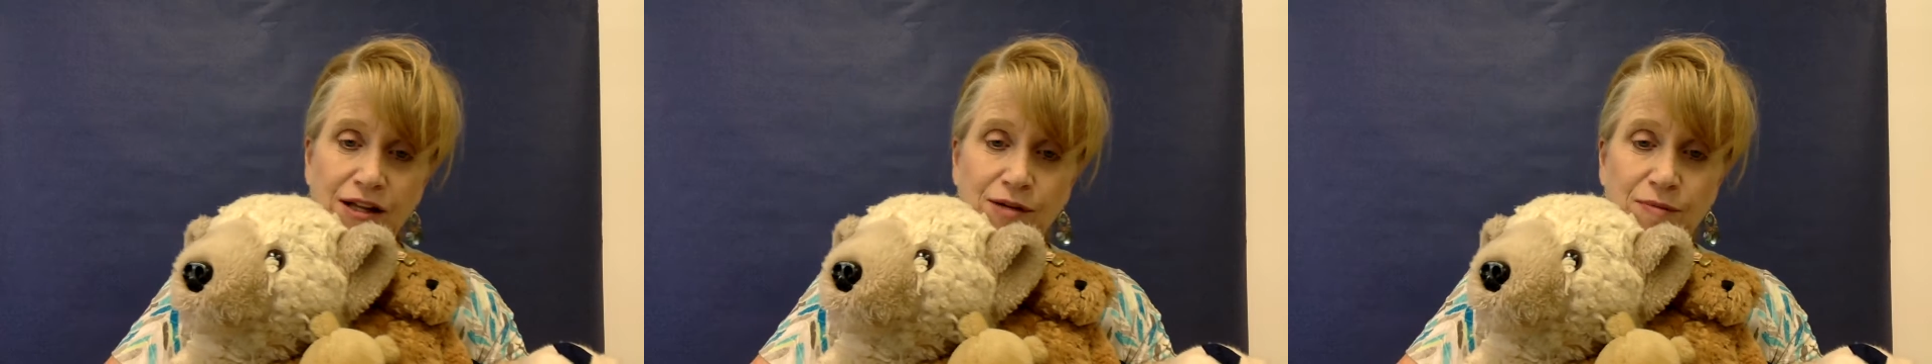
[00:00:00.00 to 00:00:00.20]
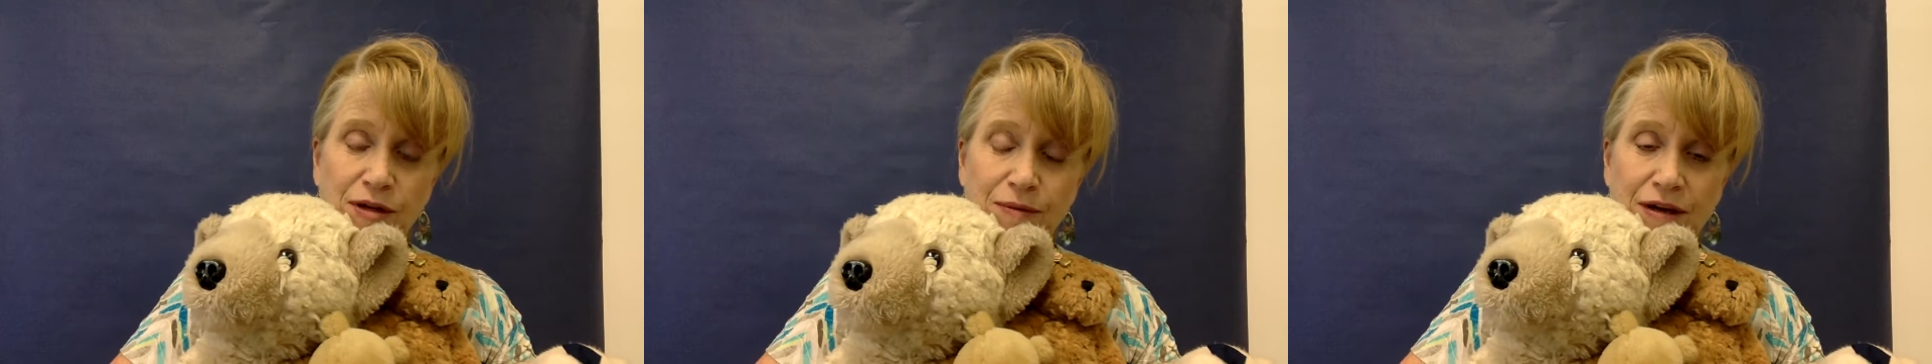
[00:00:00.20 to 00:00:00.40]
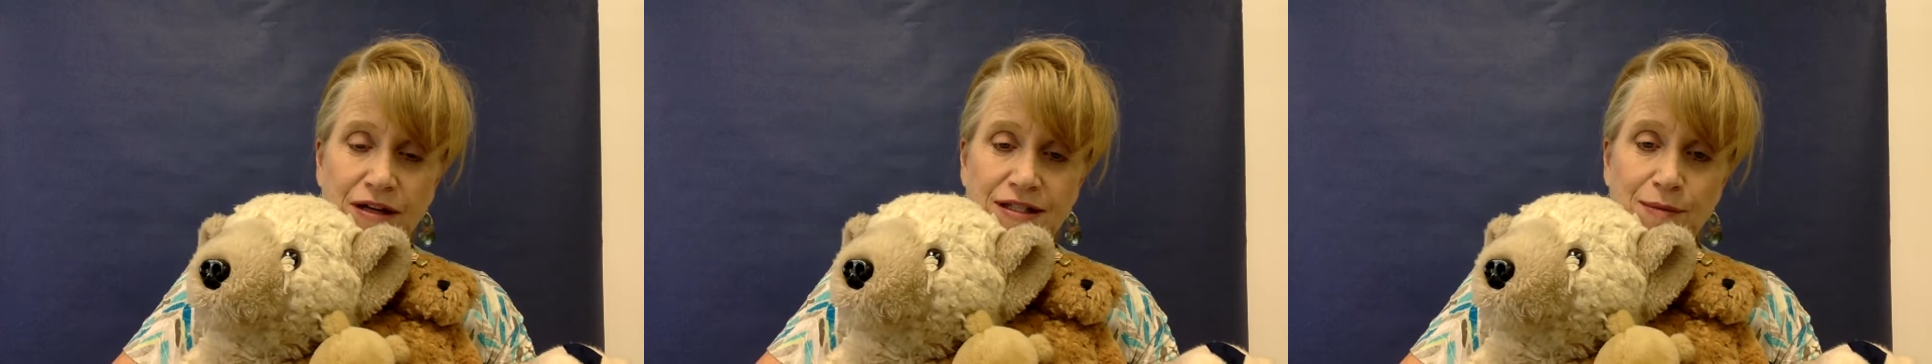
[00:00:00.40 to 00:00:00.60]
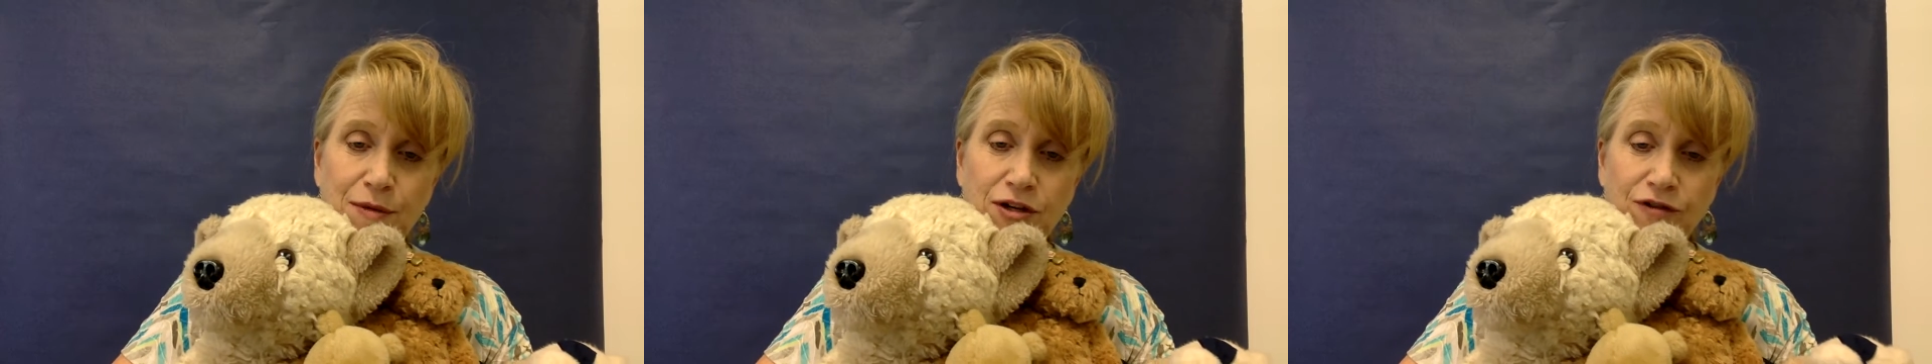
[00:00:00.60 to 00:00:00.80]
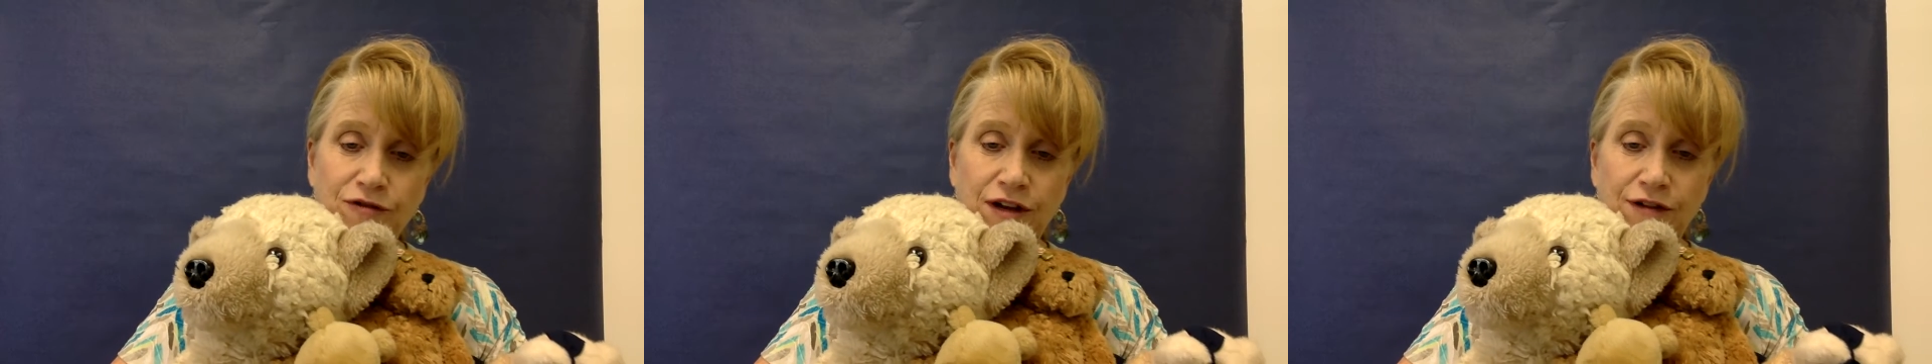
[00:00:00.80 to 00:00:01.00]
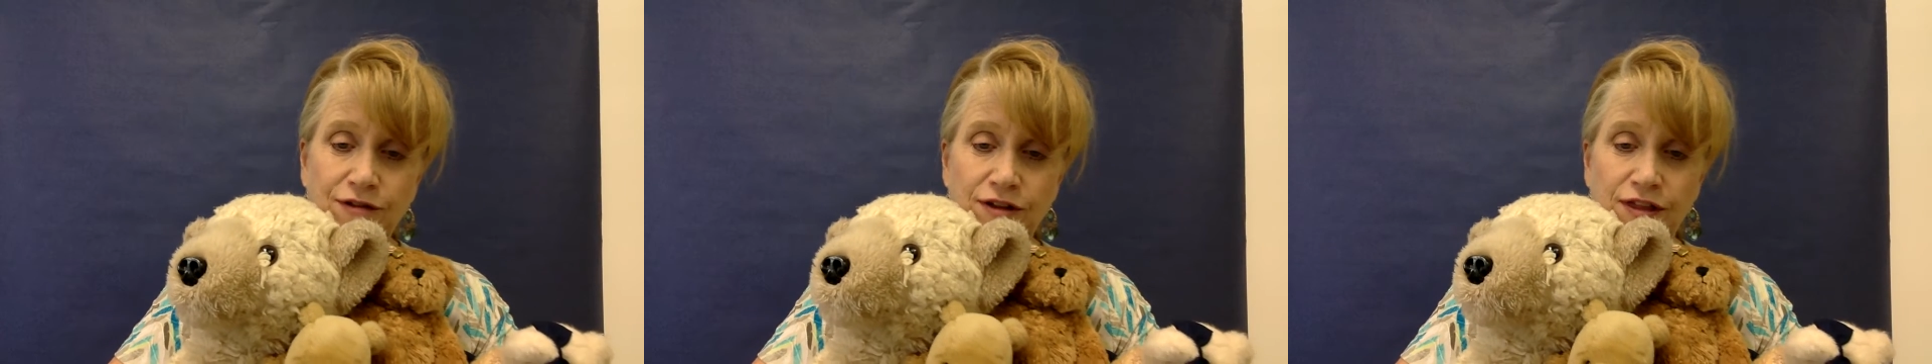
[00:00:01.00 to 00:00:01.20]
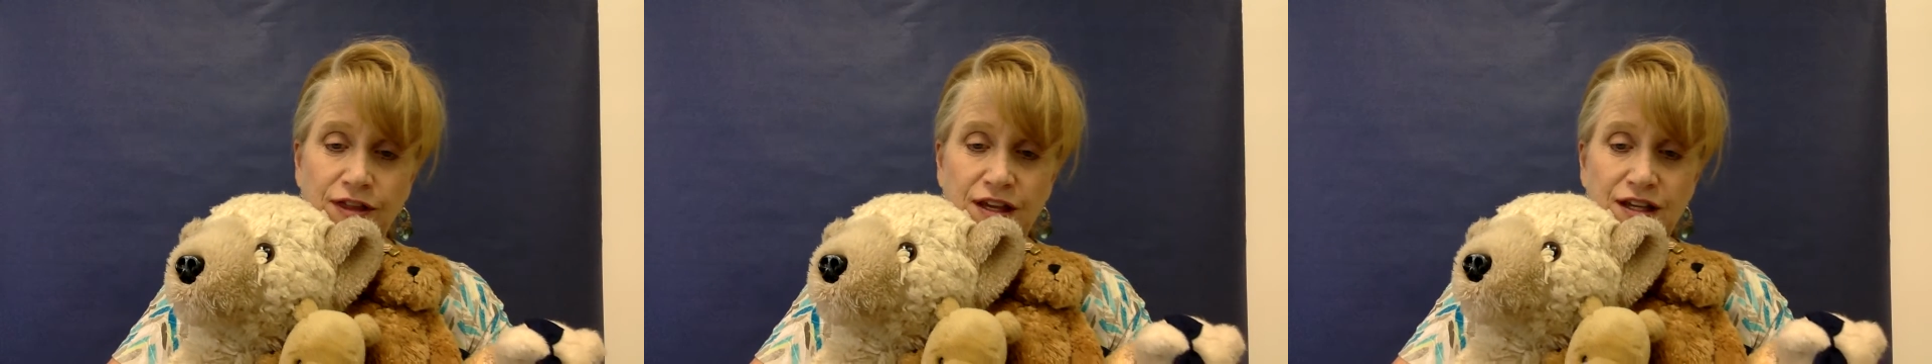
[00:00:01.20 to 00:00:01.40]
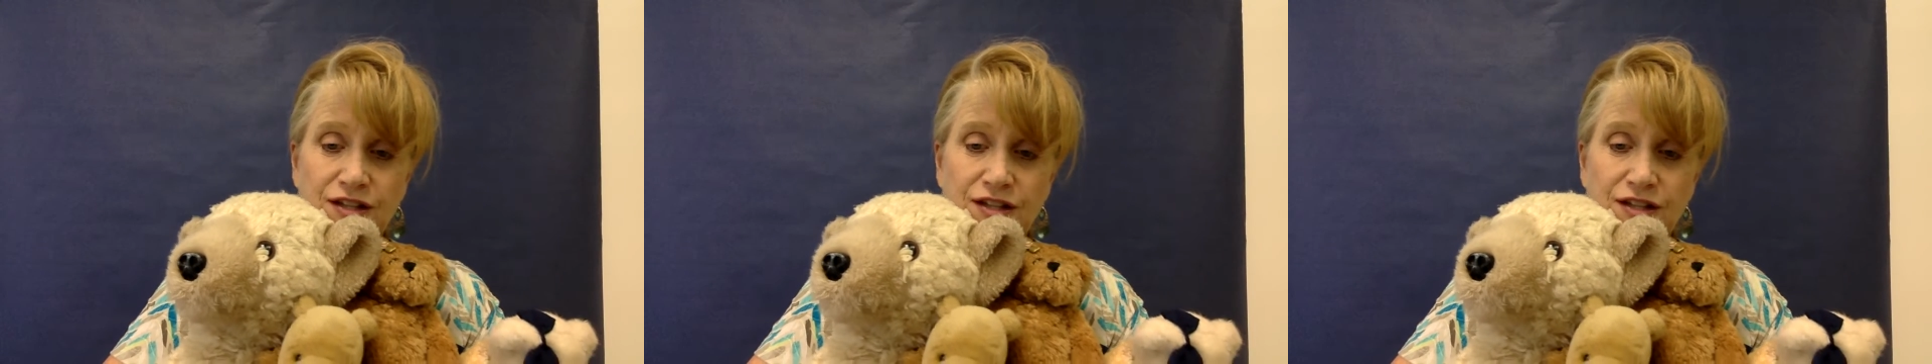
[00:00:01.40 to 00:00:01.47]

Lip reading: me about some of your favorite things,